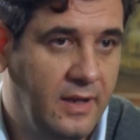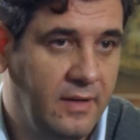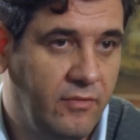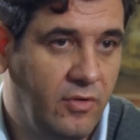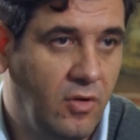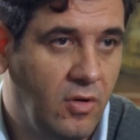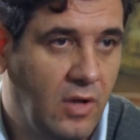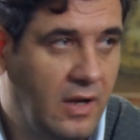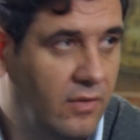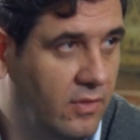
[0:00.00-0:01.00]
uh, from all
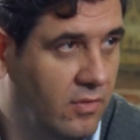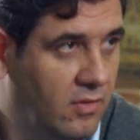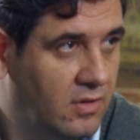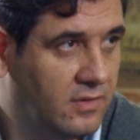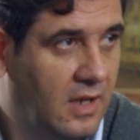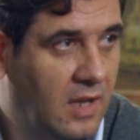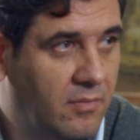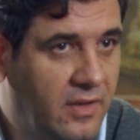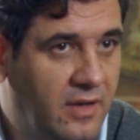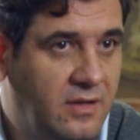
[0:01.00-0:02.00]
around the world
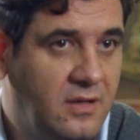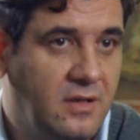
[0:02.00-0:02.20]
come there,